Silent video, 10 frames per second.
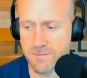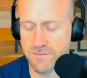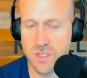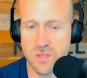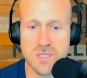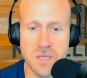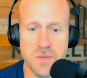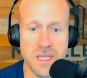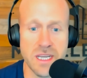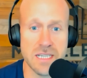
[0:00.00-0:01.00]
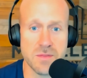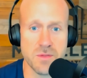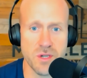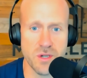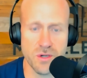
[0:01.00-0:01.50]
do something
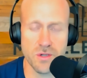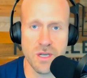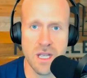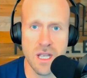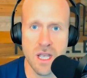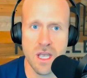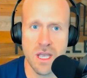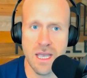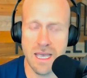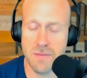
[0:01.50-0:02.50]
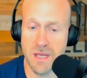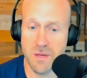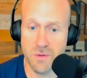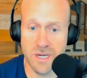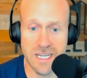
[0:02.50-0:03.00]
entrepreneurial. Had
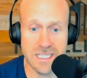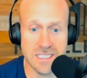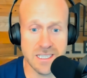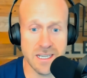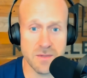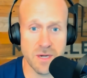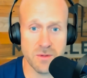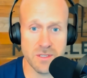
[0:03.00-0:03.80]
been reading and studying about real